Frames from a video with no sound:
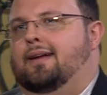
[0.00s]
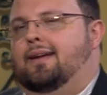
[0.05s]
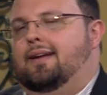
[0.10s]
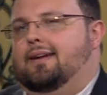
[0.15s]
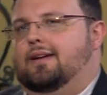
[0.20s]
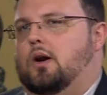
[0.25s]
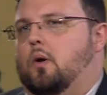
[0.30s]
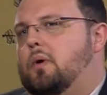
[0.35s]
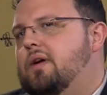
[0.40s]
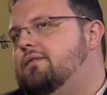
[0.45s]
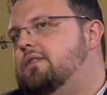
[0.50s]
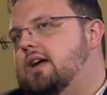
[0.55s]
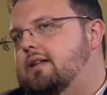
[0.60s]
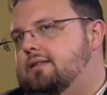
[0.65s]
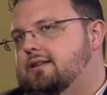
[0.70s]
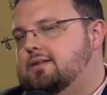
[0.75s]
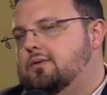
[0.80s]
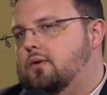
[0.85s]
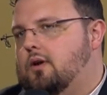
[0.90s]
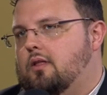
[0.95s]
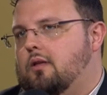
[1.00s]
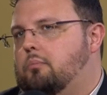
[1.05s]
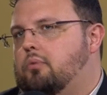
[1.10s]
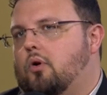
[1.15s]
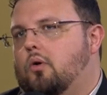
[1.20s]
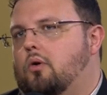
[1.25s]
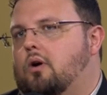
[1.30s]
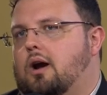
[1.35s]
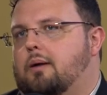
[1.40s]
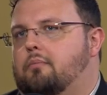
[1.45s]
you know, we've done this one on the
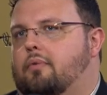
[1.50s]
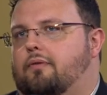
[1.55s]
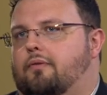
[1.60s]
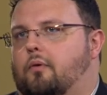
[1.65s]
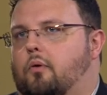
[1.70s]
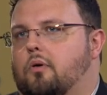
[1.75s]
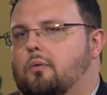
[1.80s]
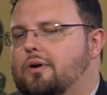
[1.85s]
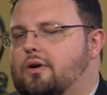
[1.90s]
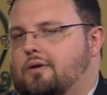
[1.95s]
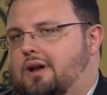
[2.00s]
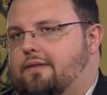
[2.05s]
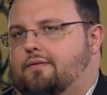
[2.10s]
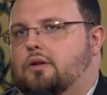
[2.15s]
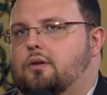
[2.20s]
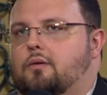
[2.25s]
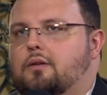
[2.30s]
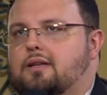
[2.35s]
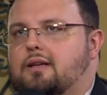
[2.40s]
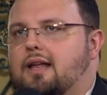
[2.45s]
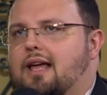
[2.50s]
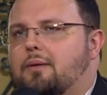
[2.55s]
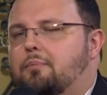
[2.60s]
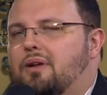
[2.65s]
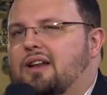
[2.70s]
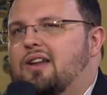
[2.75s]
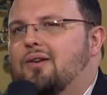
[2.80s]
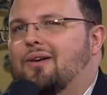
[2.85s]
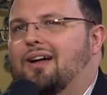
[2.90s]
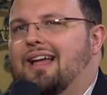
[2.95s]
program before. We don't have to do it today. But,
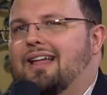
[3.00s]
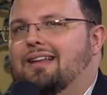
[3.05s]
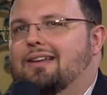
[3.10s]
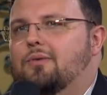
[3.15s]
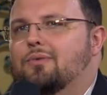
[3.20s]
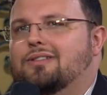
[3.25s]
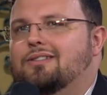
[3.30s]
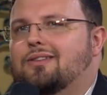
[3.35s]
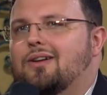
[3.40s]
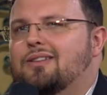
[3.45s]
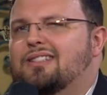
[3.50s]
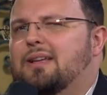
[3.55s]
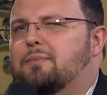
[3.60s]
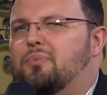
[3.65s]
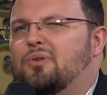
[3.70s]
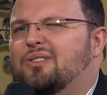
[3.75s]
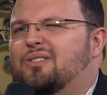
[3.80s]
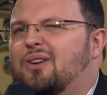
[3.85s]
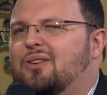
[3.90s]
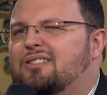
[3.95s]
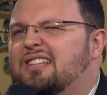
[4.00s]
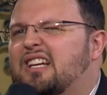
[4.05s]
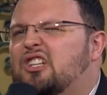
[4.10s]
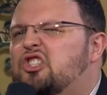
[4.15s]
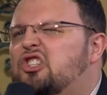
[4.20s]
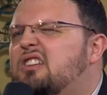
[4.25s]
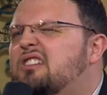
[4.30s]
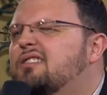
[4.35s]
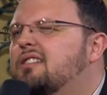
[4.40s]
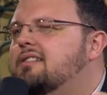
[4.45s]
you know, you know song, simple songs like
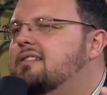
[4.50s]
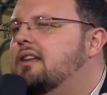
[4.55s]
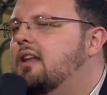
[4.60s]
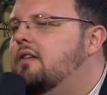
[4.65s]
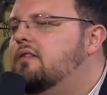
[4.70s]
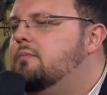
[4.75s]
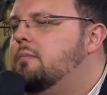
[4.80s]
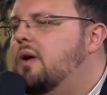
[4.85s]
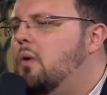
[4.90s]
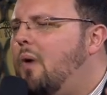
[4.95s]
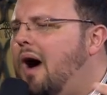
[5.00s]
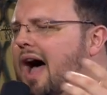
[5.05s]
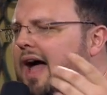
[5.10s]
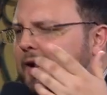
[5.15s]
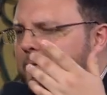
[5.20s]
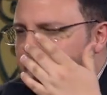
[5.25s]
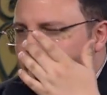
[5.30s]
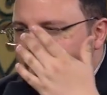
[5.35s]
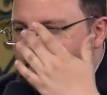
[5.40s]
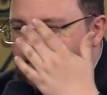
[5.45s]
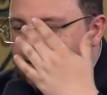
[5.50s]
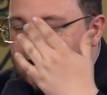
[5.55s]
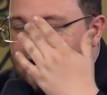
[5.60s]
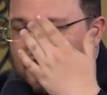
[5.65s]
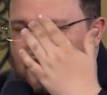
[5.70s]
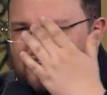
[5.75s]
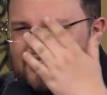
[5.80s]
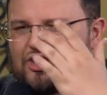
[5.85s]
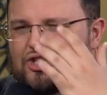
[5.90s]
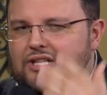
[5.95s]
Jesus Loves Me. Why?
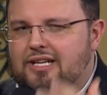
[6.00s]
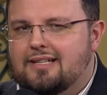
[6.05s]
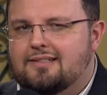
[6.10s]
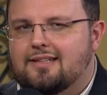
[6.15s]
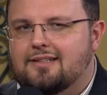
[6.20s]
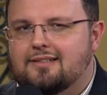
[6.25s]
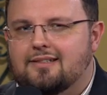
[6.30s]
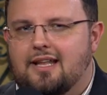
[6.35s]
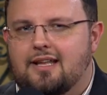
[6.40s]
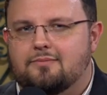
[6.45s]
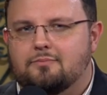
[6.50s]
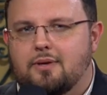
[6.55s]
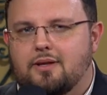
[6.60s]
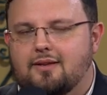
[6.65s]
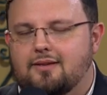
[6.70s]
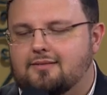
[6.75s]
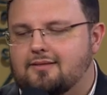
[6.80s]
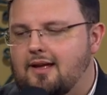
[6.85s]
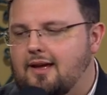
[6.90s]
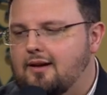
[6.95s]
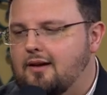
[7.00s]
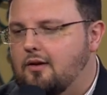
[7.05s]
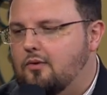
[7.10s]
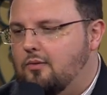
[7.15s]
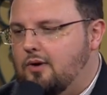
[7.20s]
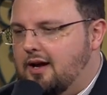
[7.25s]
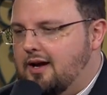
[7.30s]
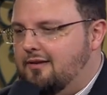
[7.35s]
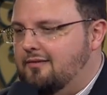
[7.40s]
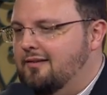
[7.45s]
Jesus loves me. This I know. Why?